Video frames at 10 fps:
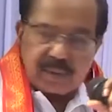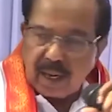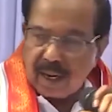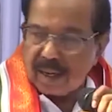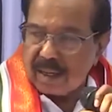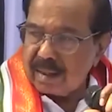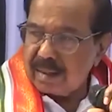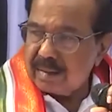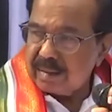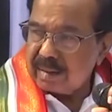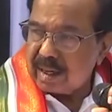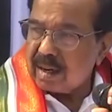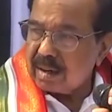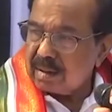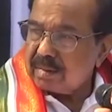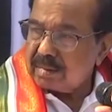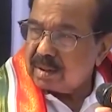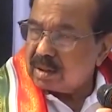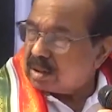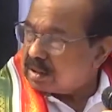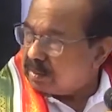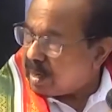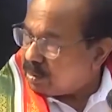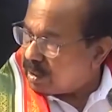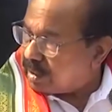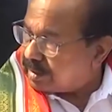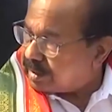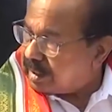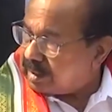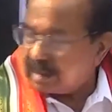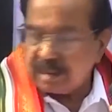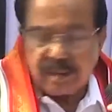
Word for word: Telangana. Telangana is a backward state.